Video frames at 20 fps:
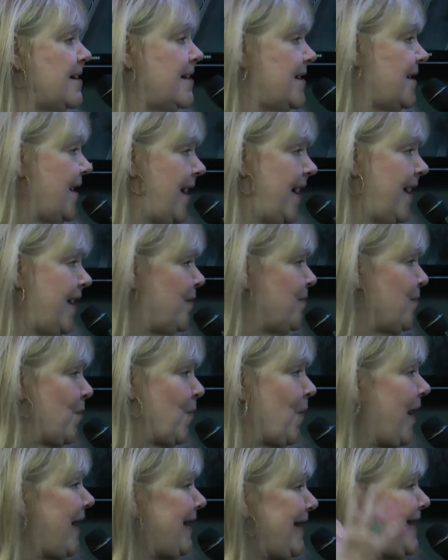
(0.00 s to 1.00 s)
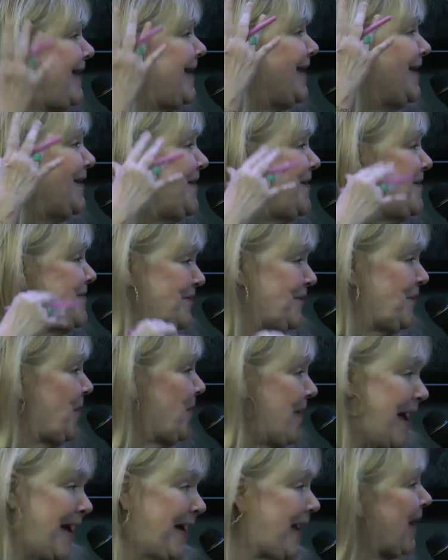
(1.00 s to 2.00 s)
"I am ready." To
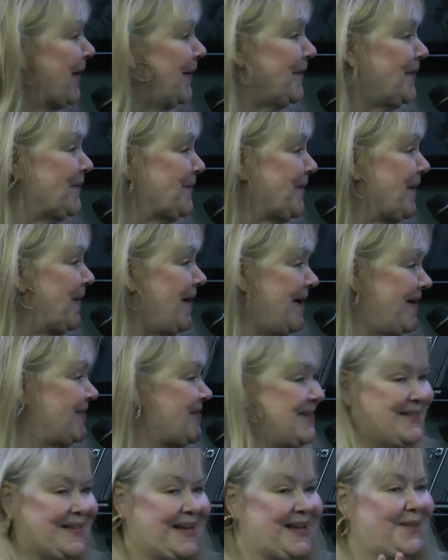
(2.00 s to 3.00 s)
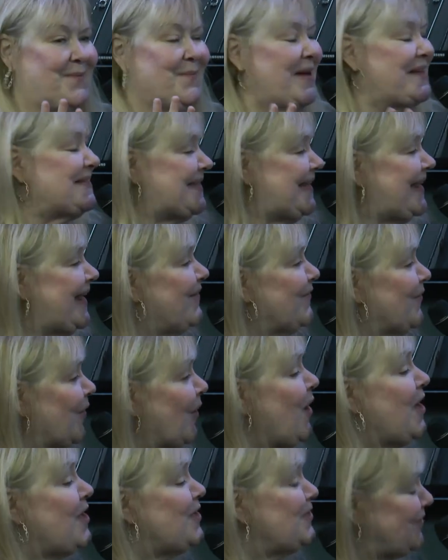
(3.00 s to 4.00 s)
go back out on the road, it's like the best thing ever.